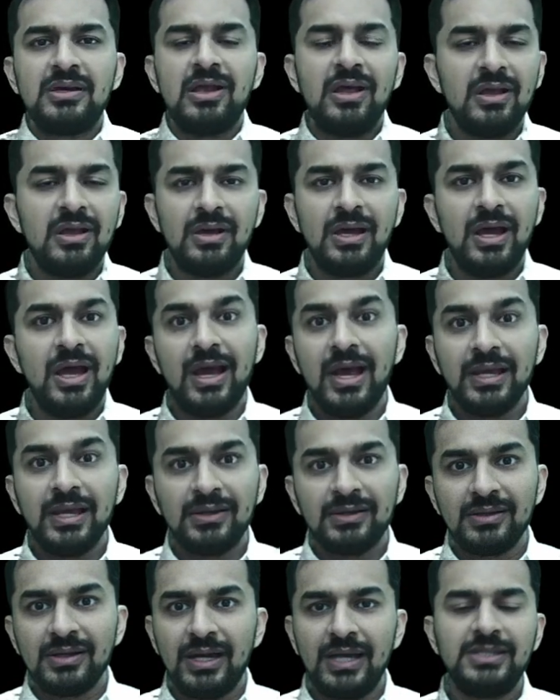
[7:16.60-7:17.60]

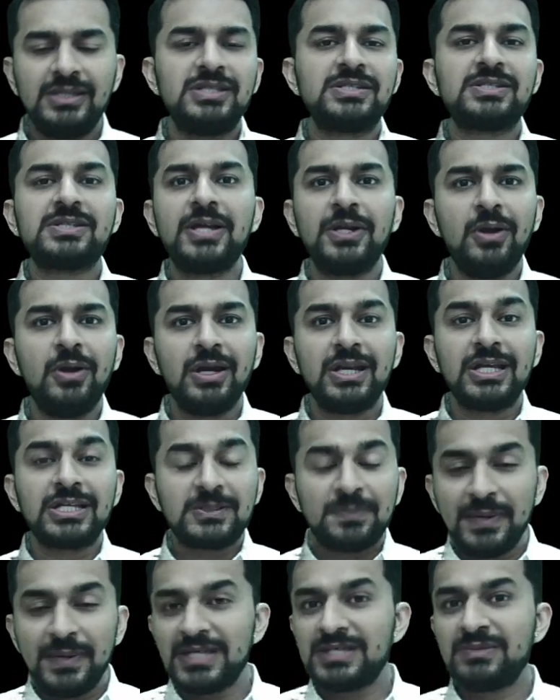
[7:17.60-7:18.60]
I, I just cannot
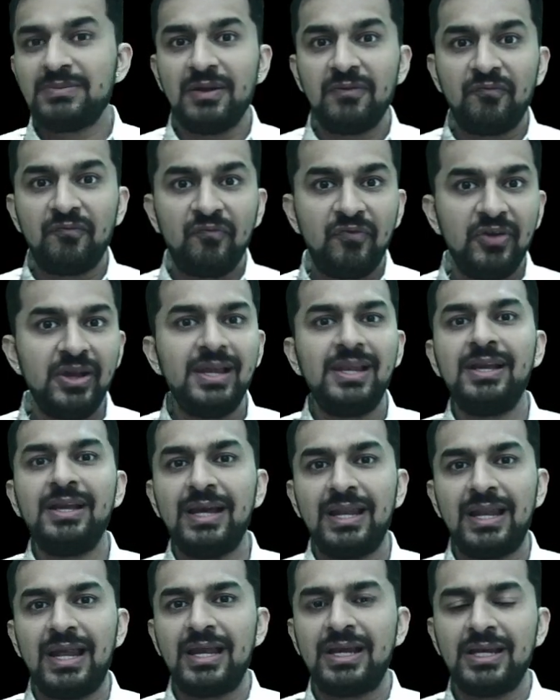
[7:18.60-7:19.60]
express my feeling,
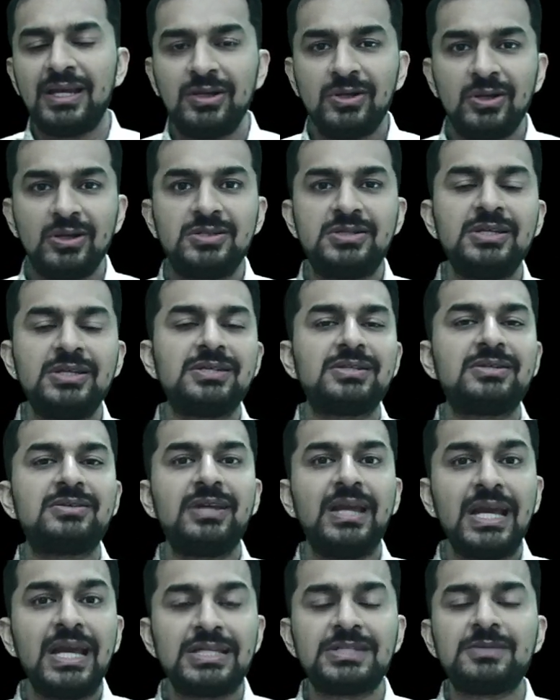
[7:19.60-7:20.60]
and I cannot just
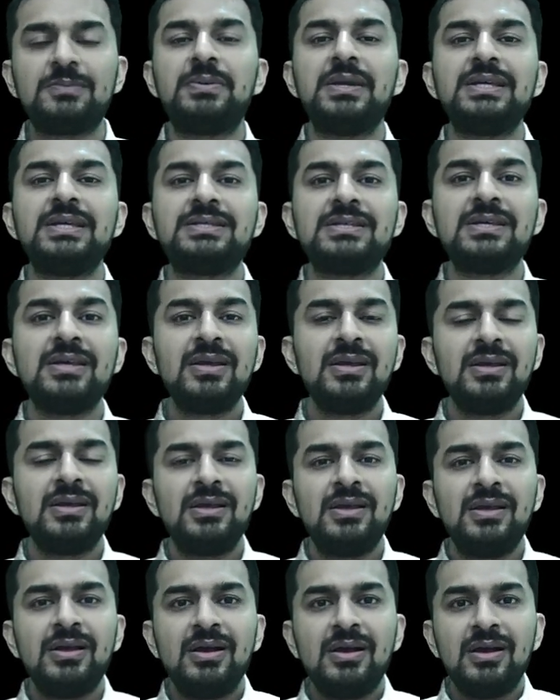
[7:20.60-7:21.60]
express
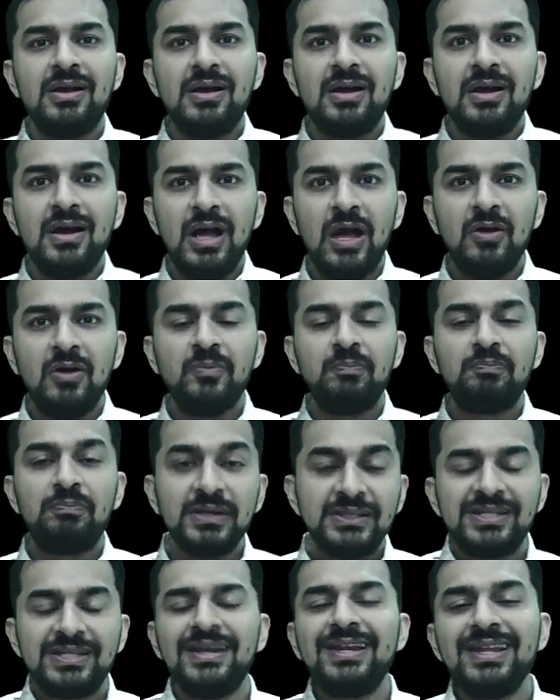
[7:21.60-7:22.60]
how
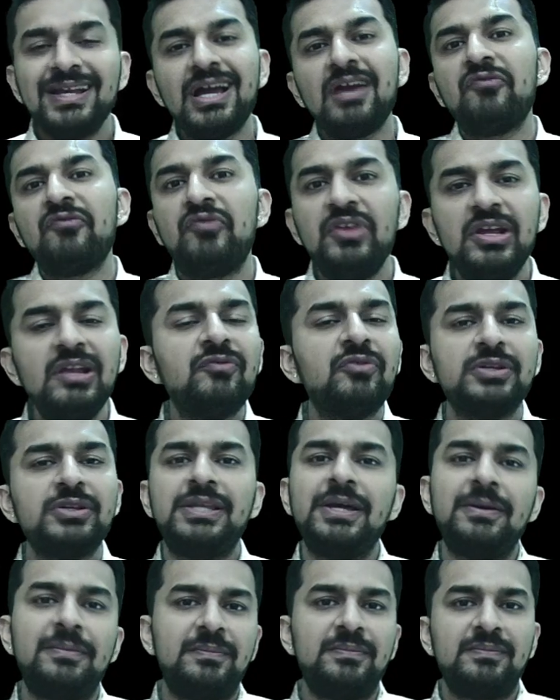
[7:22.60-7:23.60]
pathetic I feel for
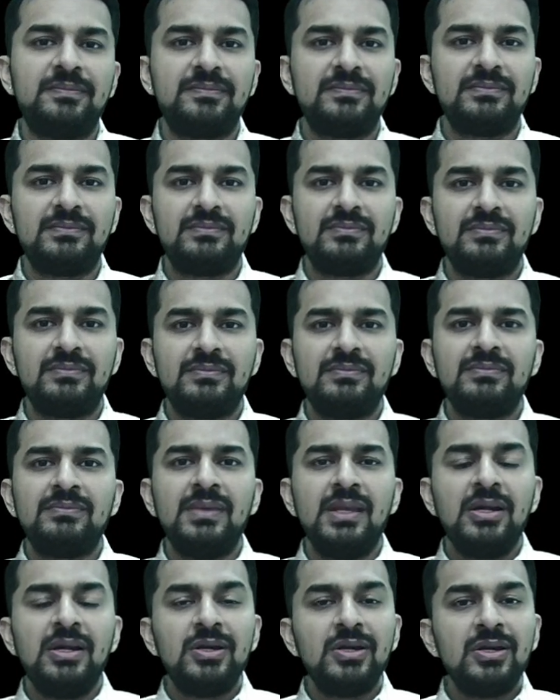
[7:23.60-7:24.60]
them.
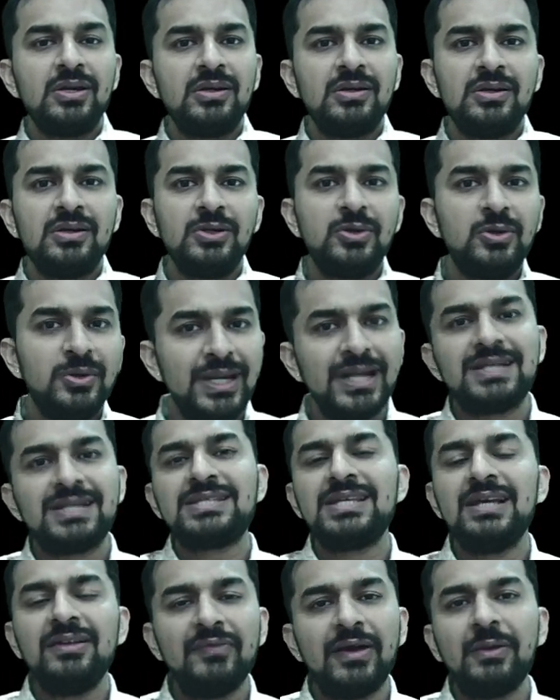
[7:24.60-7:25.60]
Today
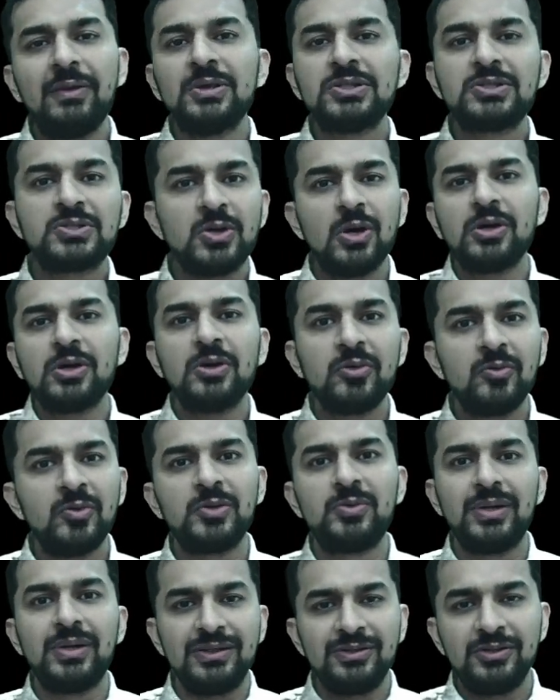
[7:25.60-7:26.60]
itself I was talking
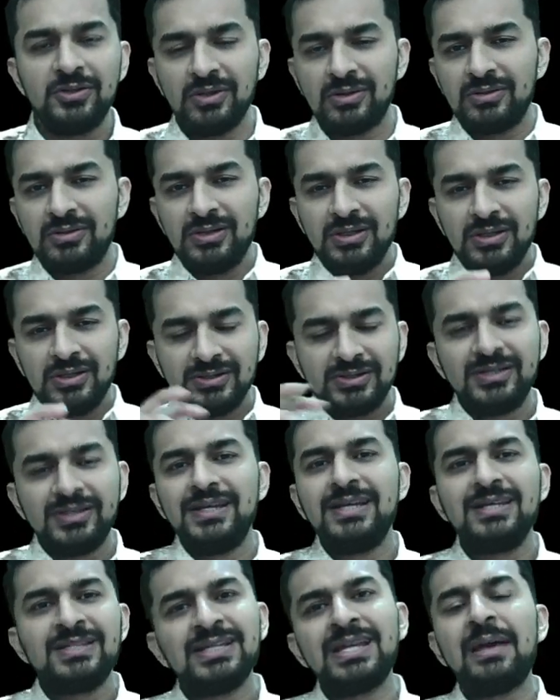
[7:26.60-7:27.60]
with one, you know, the
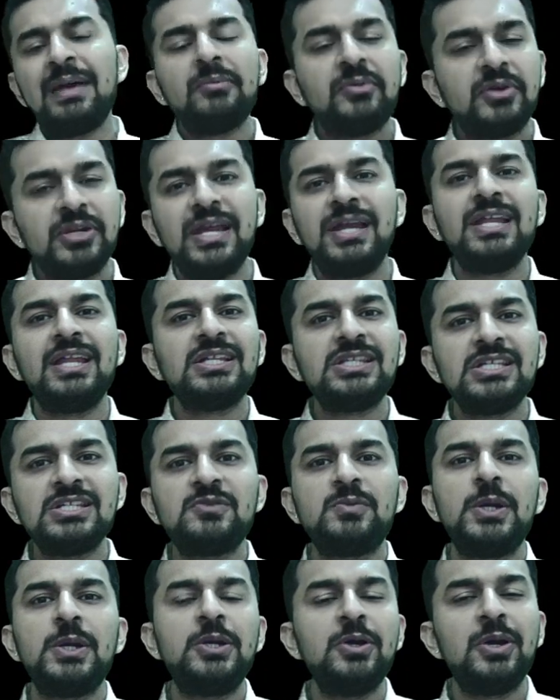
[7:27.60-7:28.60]
reason I'm creating this
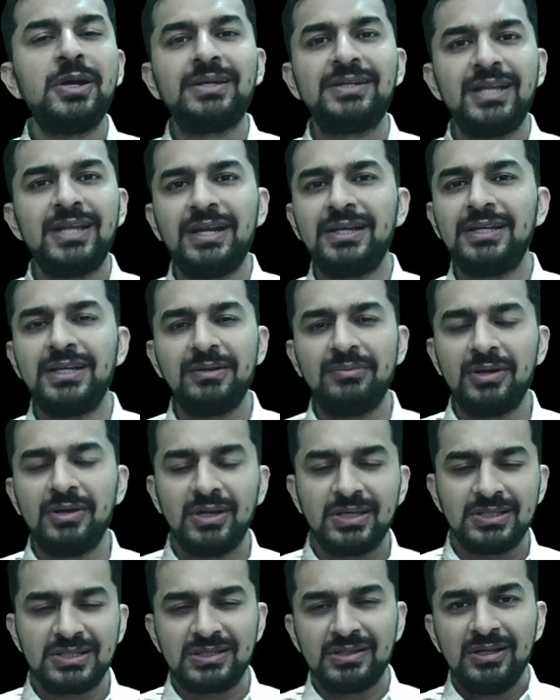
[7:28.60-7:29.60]
video at ten ten
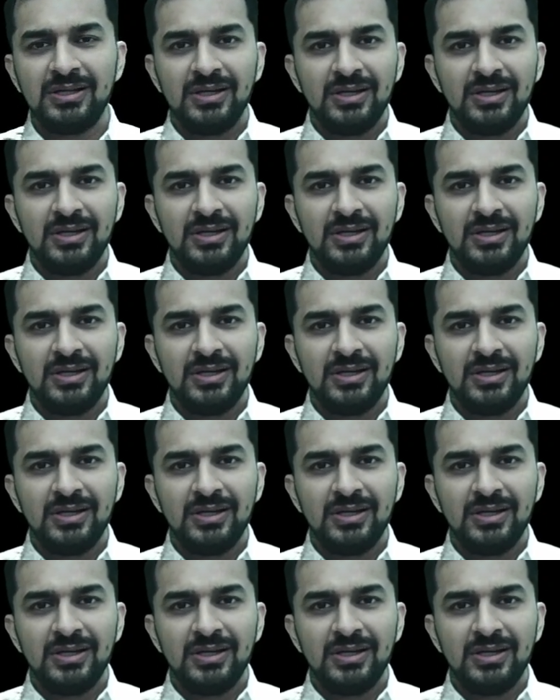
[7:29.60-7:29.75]
because